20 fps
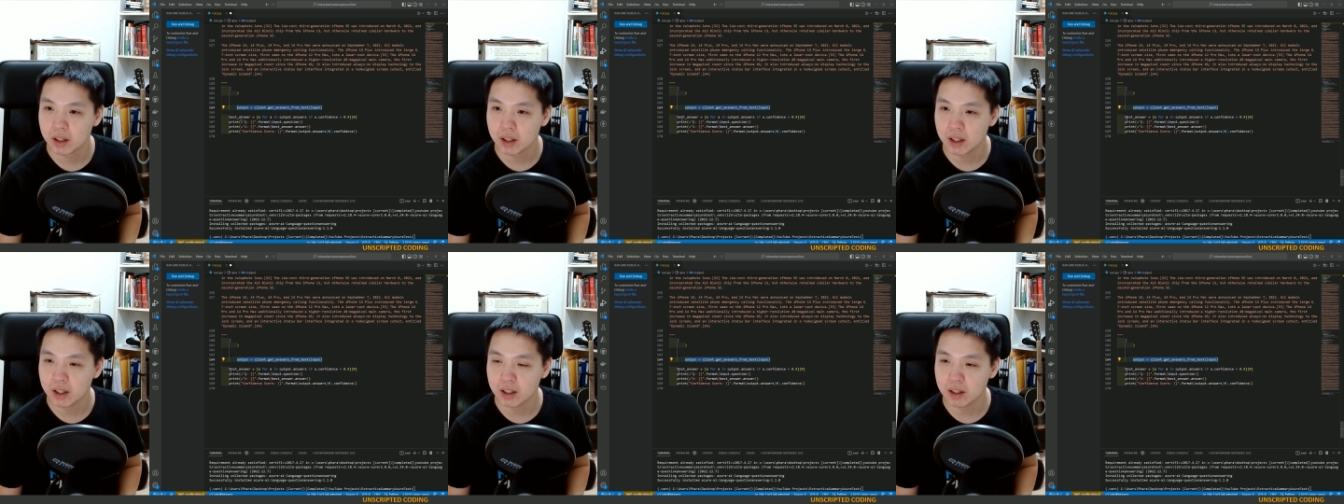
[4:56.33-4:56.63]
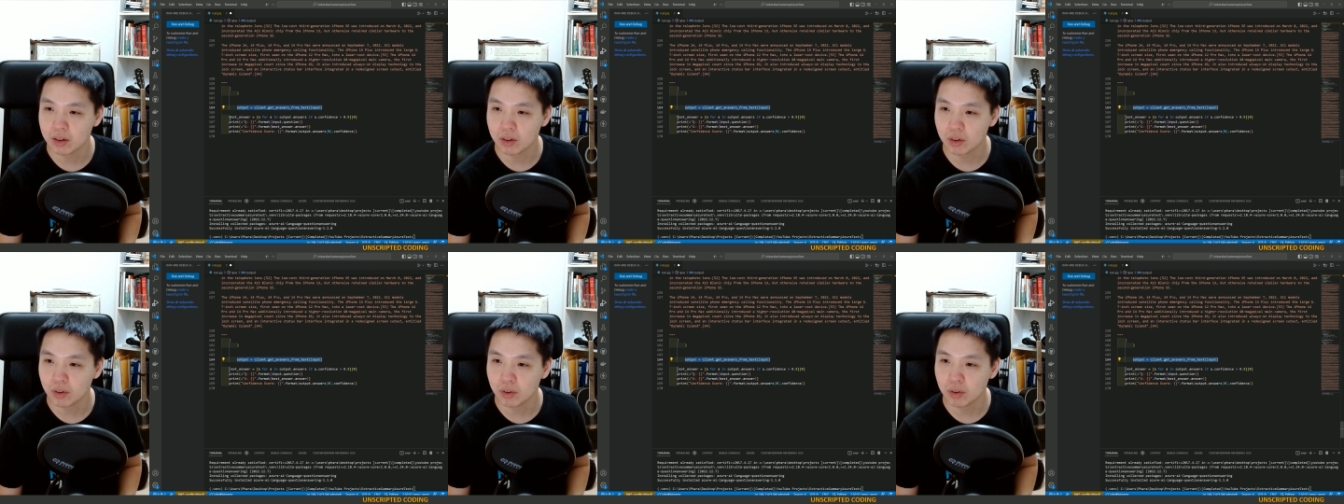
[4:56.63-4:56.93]

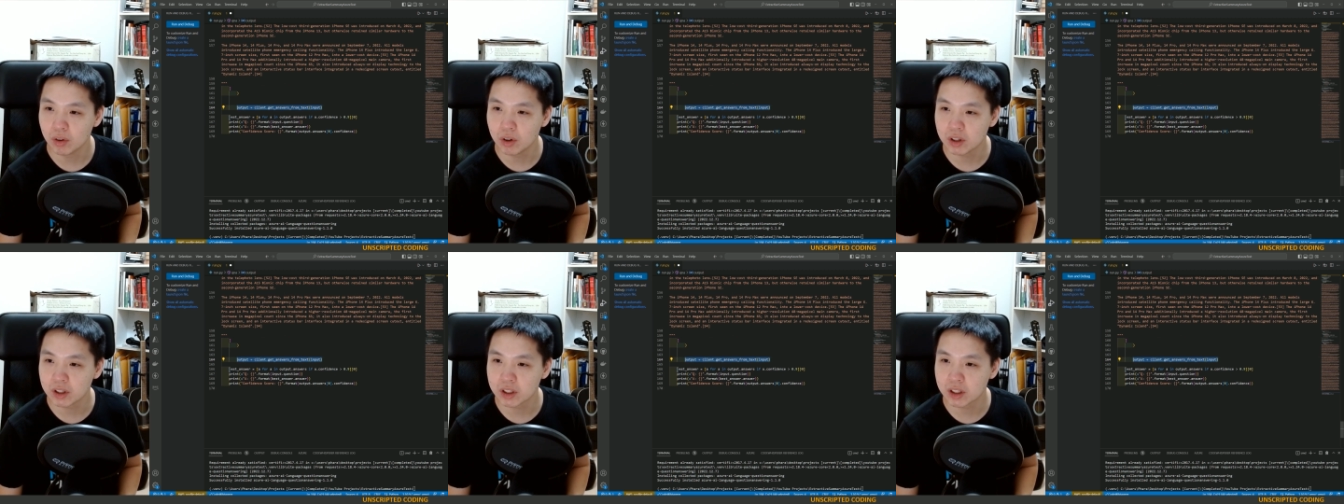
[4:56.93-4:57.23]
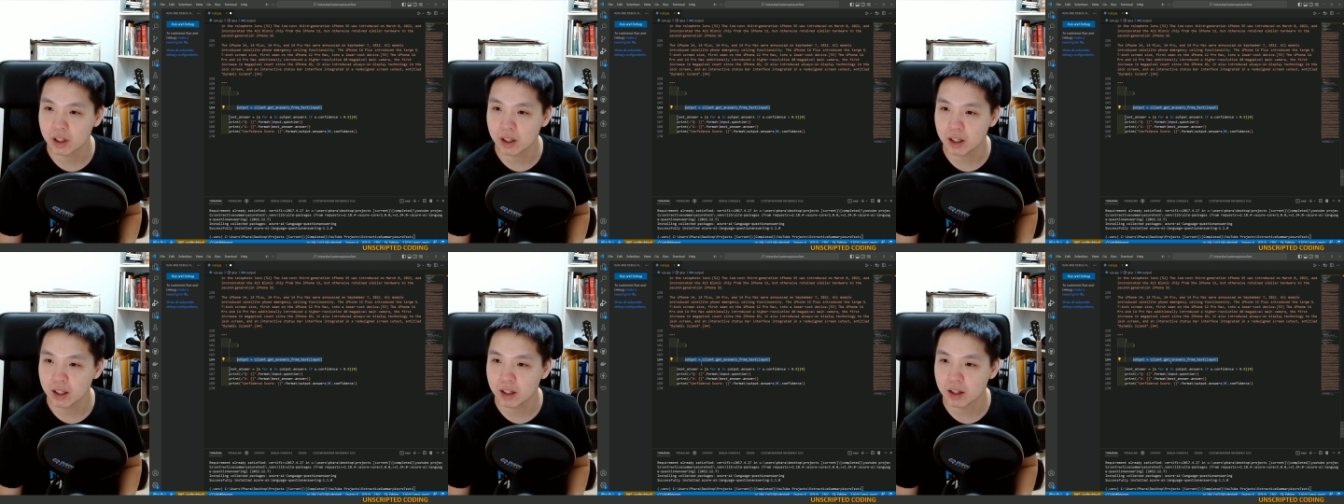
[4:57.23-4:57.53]
it looks
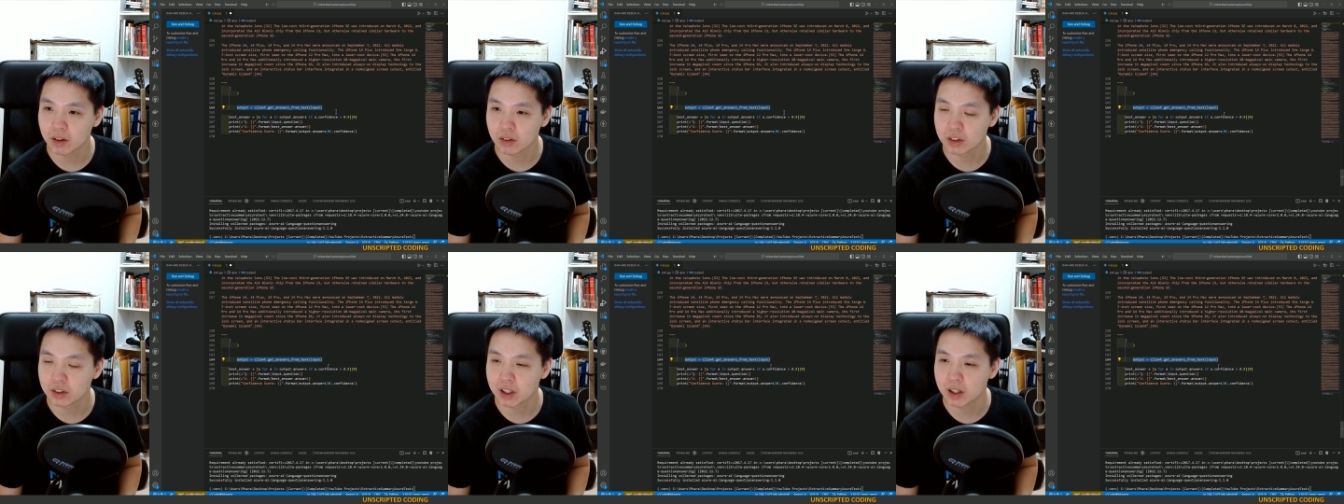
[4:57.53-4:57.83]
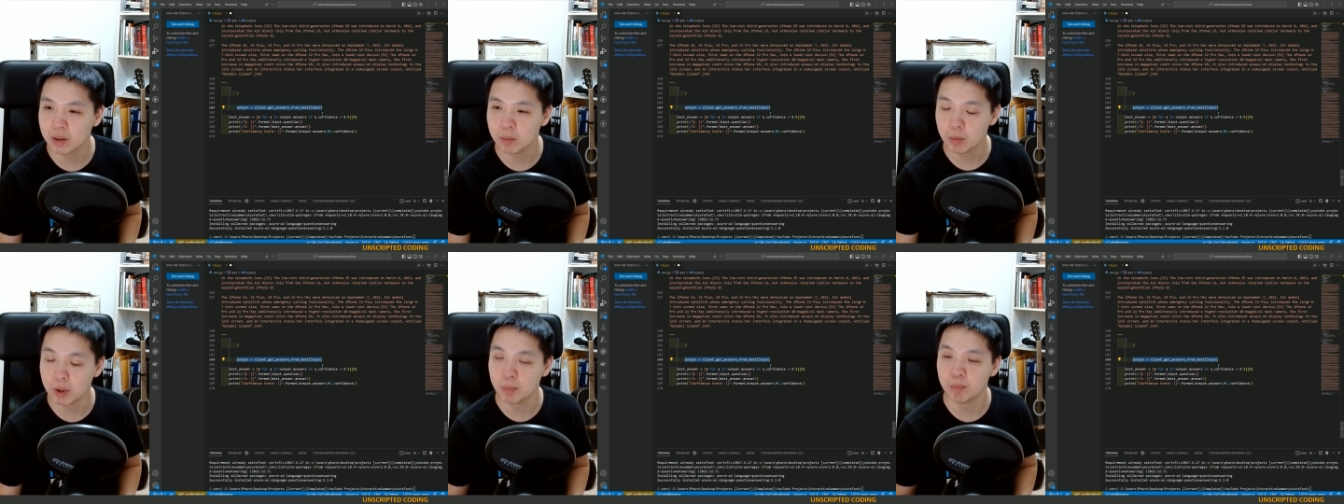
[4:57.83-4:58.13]
like there's
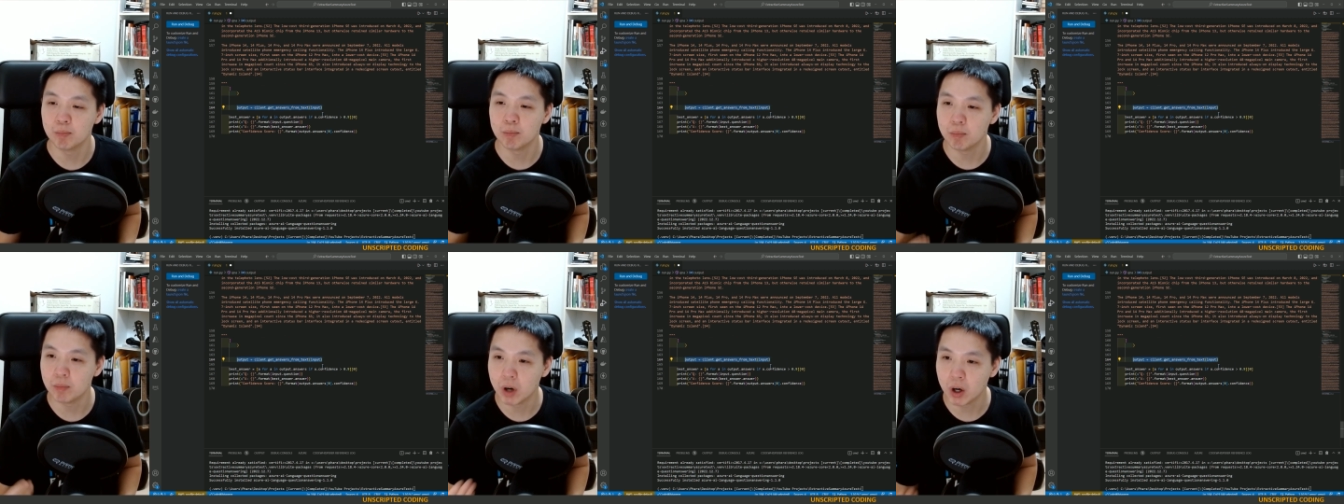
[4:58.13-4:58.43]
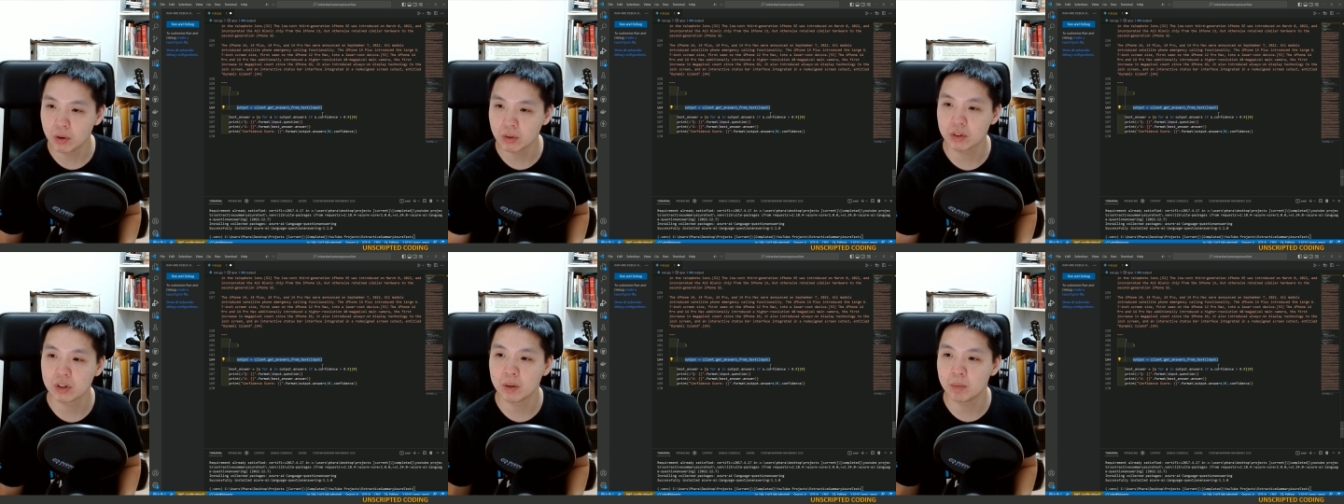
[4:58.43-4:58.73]
going to be
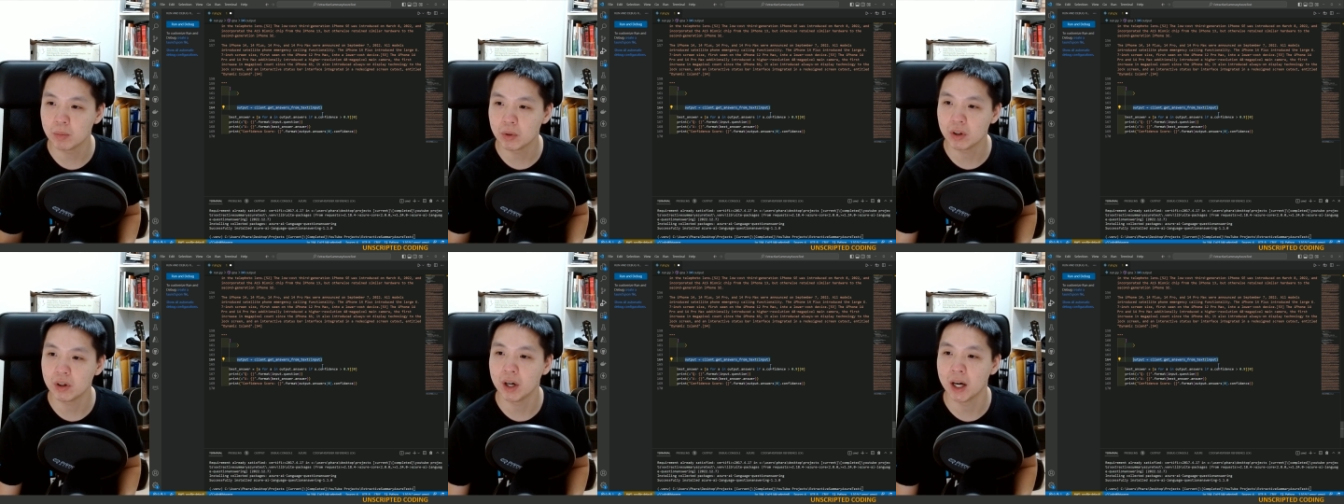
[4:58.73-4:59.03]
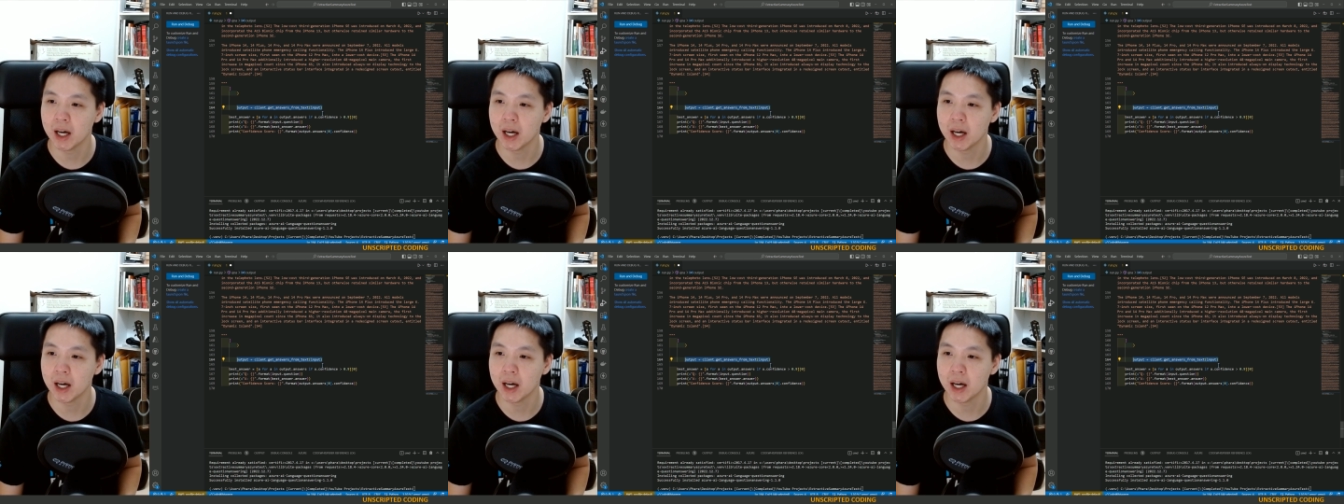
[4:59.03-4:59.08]
multiple